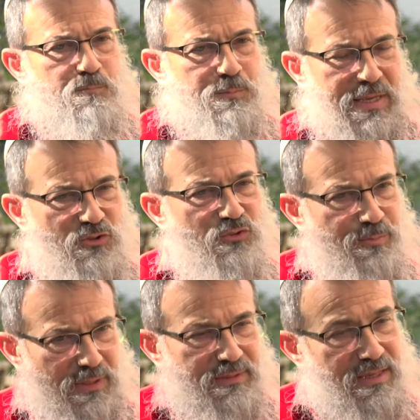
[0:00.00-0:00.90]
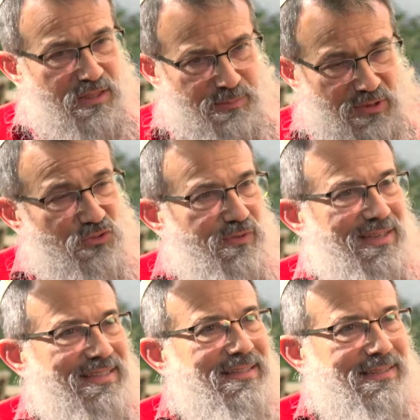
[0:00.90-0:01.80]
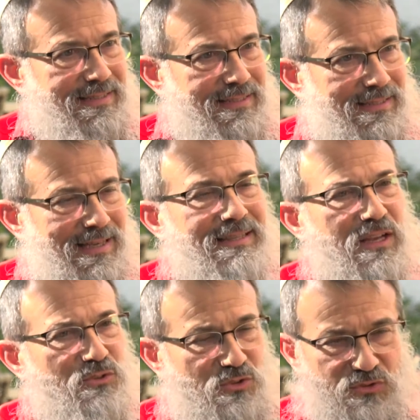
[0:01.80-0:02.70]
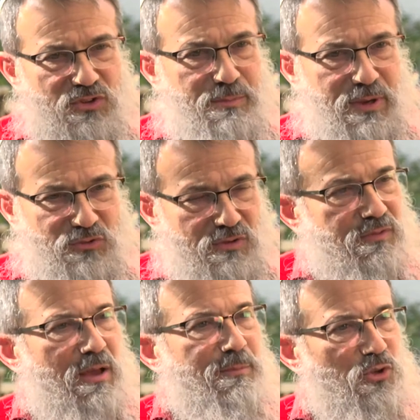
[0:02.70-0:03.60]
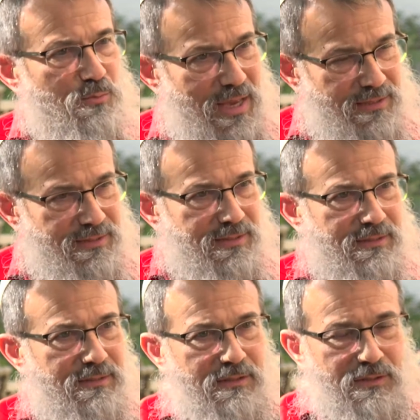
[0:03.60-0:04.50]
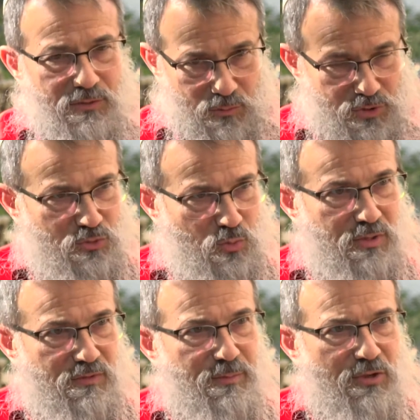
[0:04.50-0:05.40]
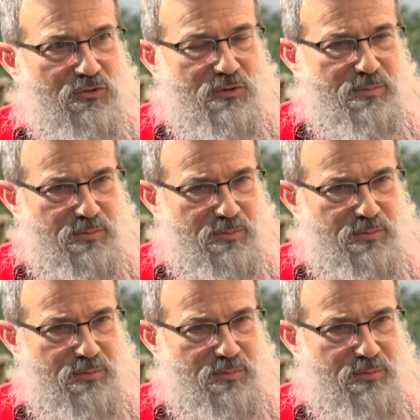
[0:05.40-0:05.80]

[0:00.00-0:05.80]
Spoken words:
peace building on the basis of identity and not just on the basis of common humanity, which is one of the major